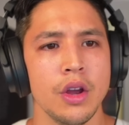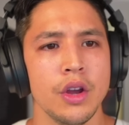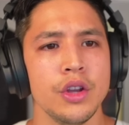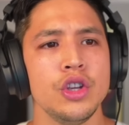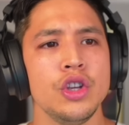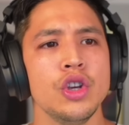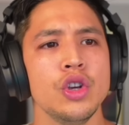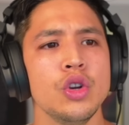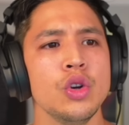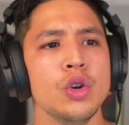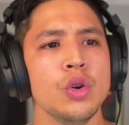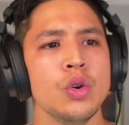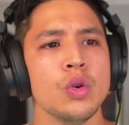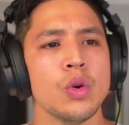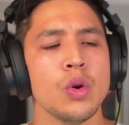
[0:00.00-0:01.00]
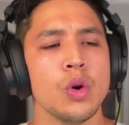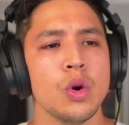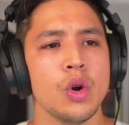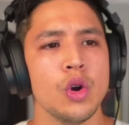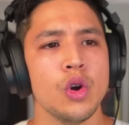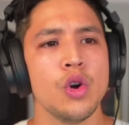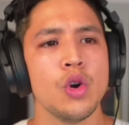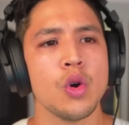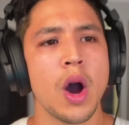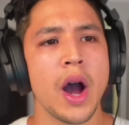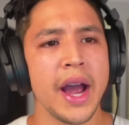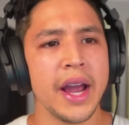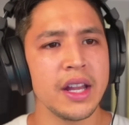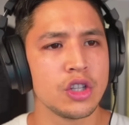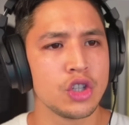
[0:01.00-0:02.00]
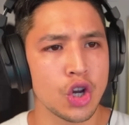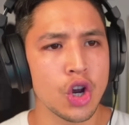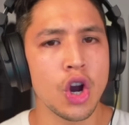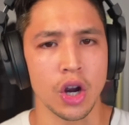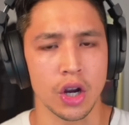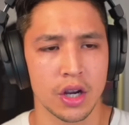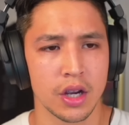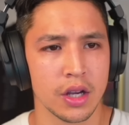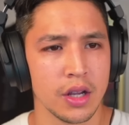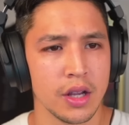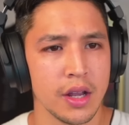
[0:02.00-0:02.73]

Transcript: You, who I took